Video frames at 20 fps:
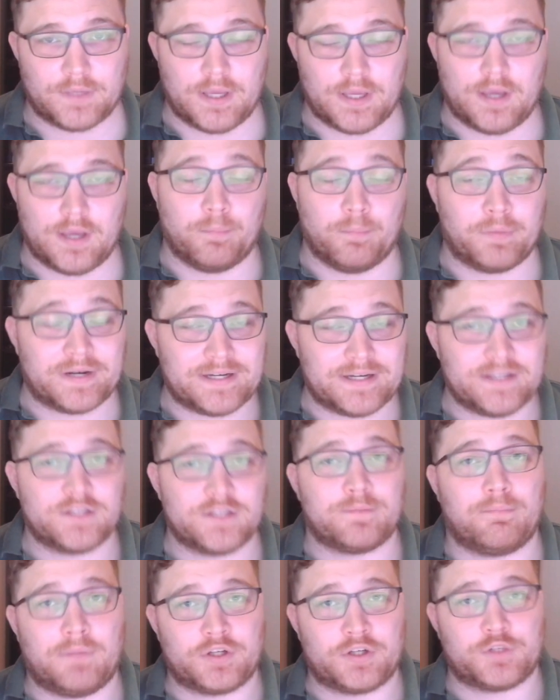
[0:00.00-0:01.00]
but it is
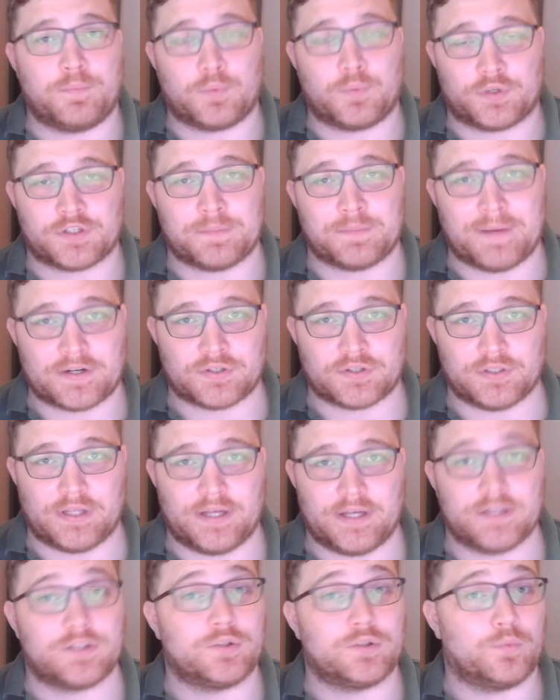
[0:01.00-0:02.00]
much more
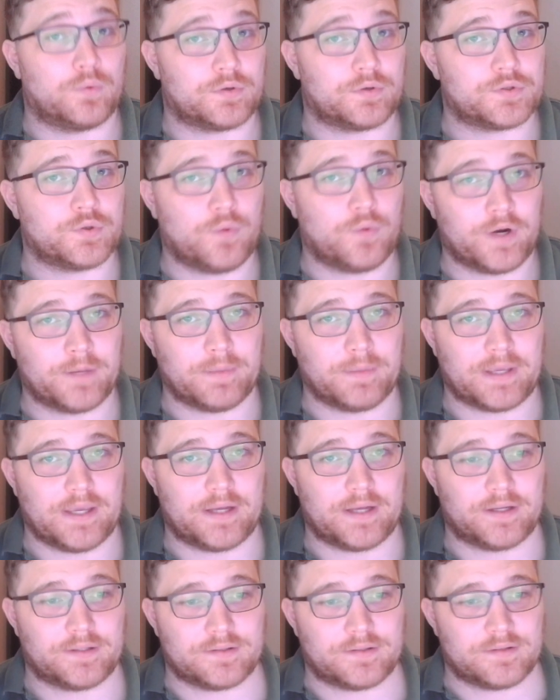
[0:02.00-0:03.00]
specialized towards quantum
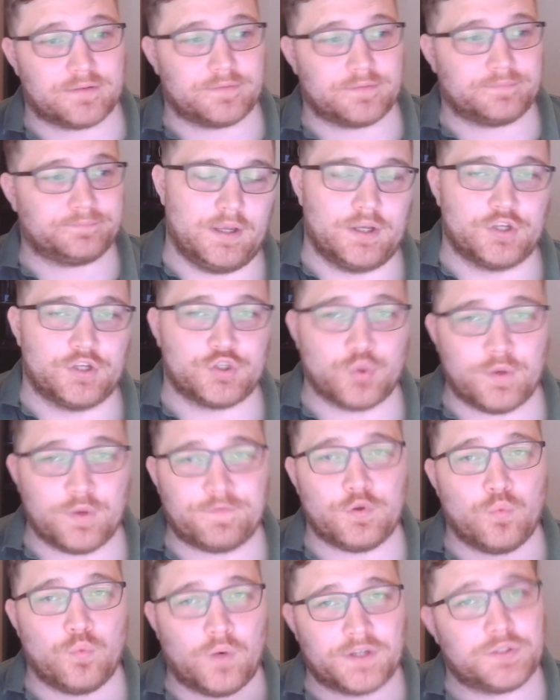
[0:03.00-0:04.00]
mechanics. So if
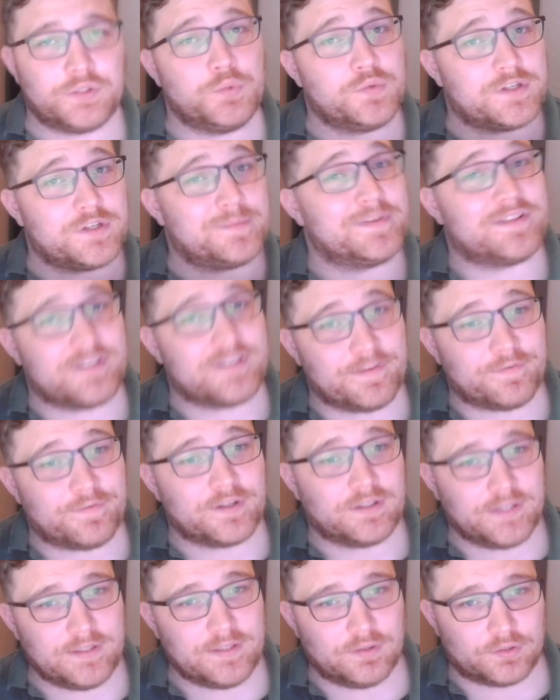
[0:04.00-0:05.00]
you want to
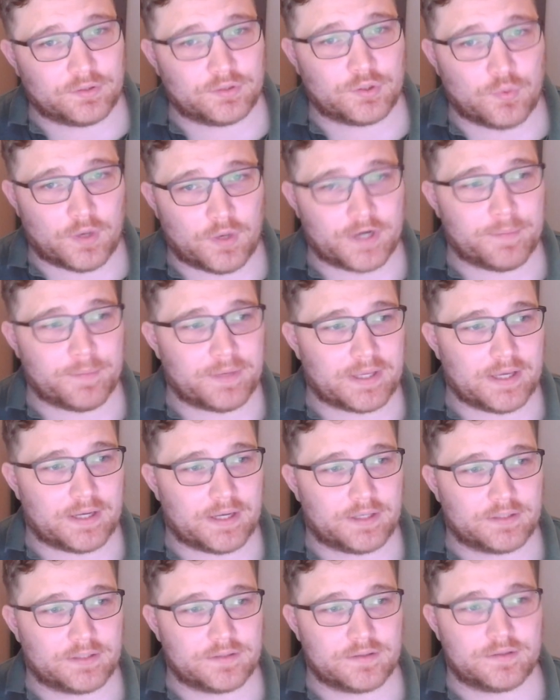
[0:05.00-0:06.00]
specifically learn quantum
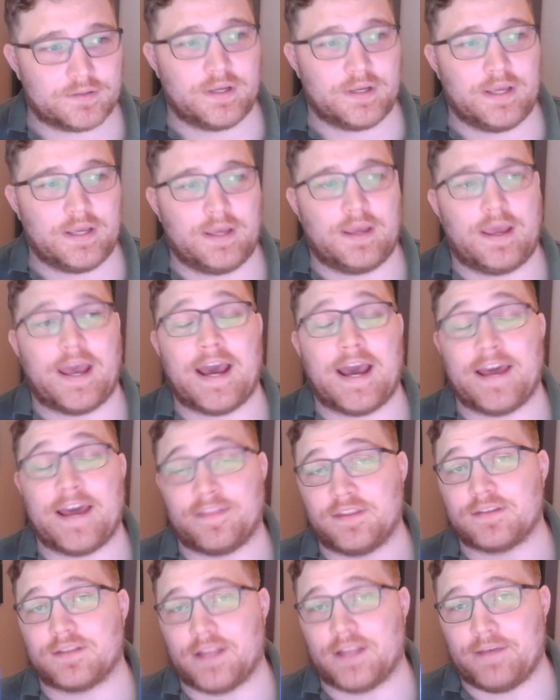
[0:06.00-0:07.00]
mechanics at
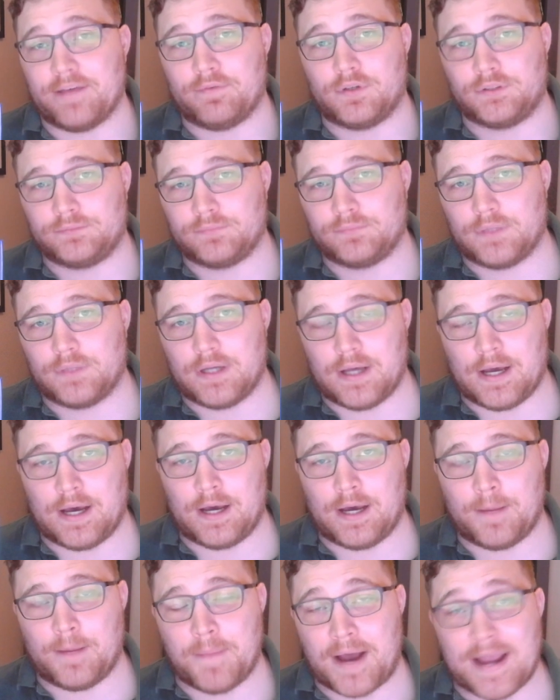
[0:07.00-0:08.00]
this level,
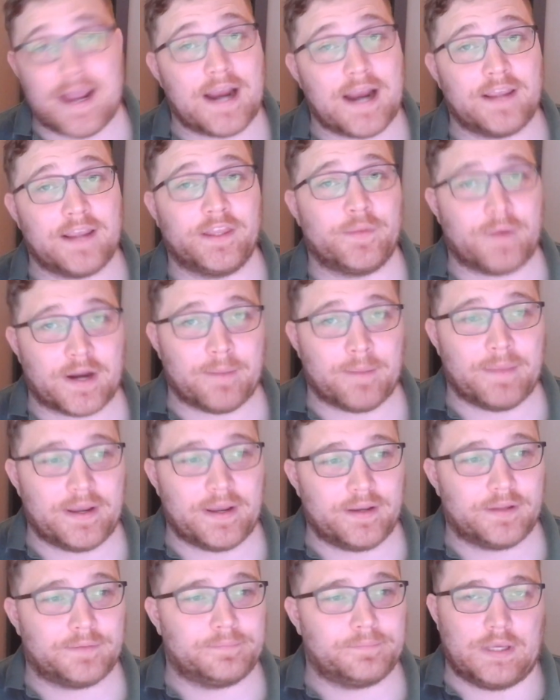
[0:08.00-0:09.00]
I highly recommend
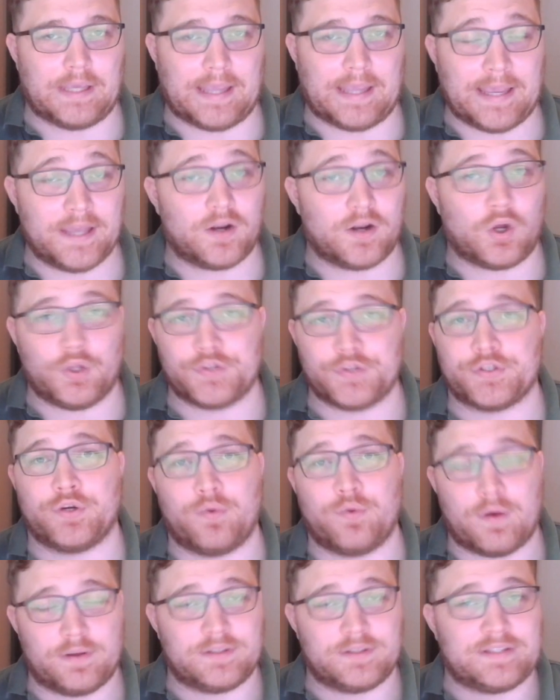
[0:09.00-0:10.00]
it. It
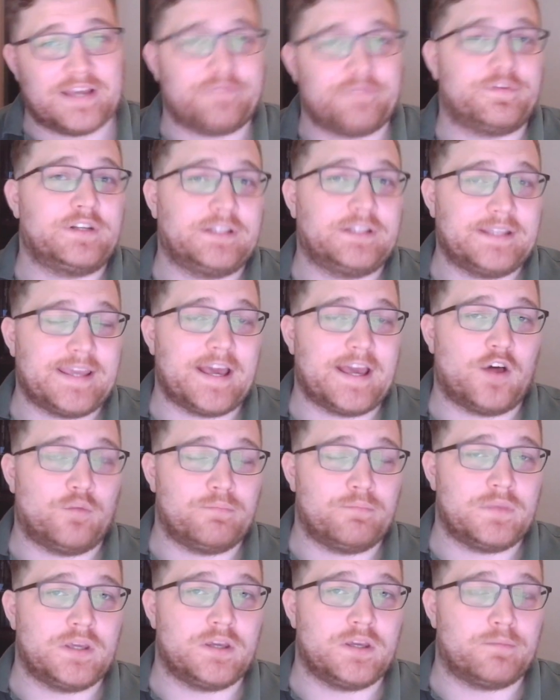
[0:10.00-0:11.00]
also definitely helped
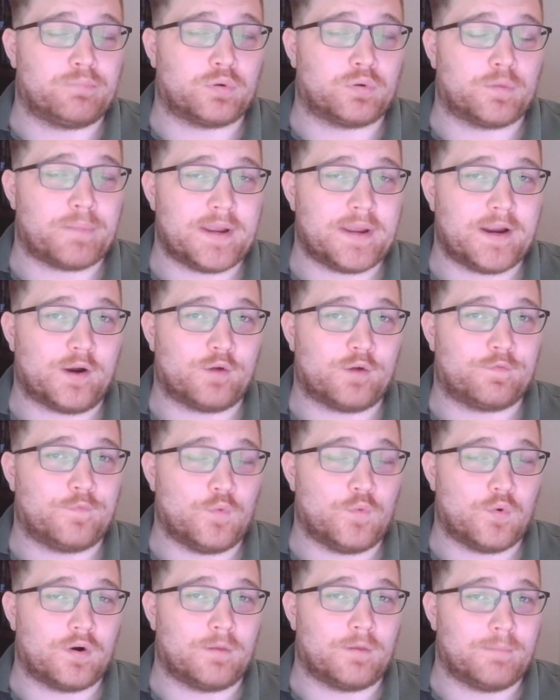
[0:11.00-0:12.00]
me prepare
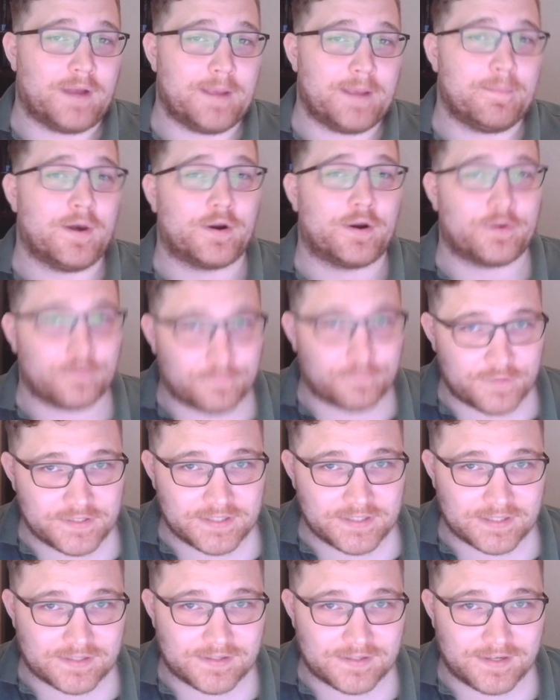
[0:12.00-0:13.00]
for my modern
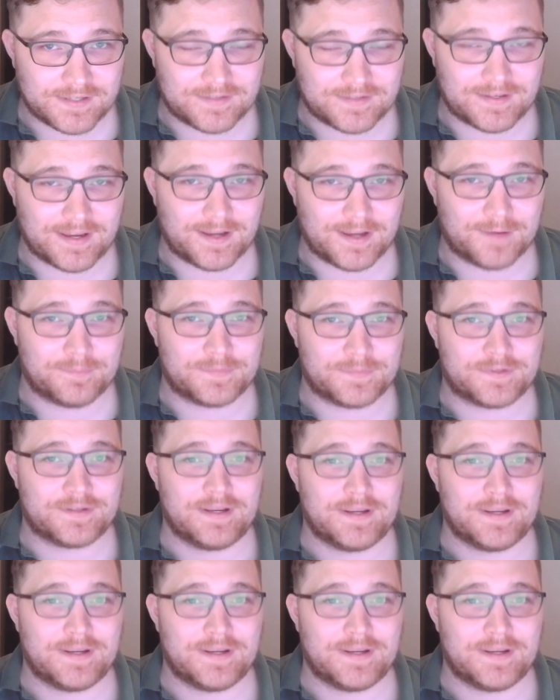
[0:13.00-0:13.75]
physics exams,